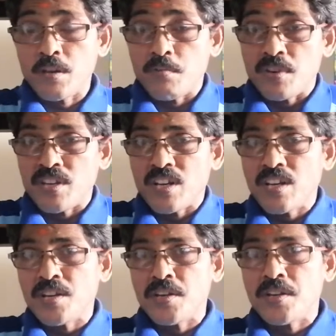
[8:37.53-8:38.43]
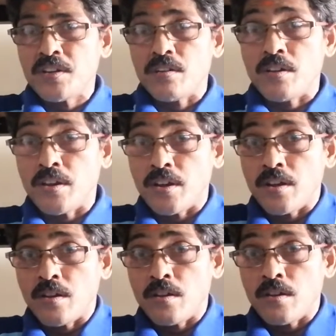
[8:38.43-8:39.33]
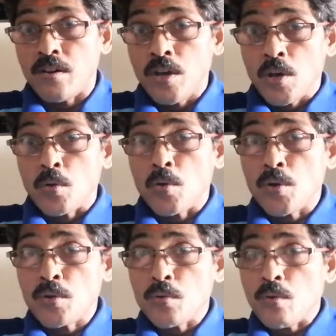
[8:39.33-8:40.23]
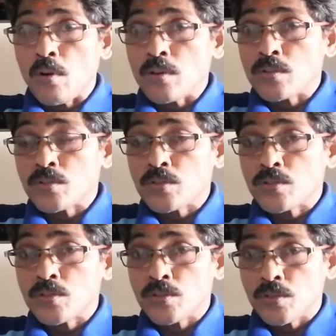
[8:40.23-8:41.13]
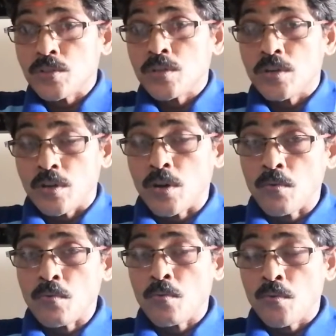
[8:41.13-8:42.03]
if really need going to loss now,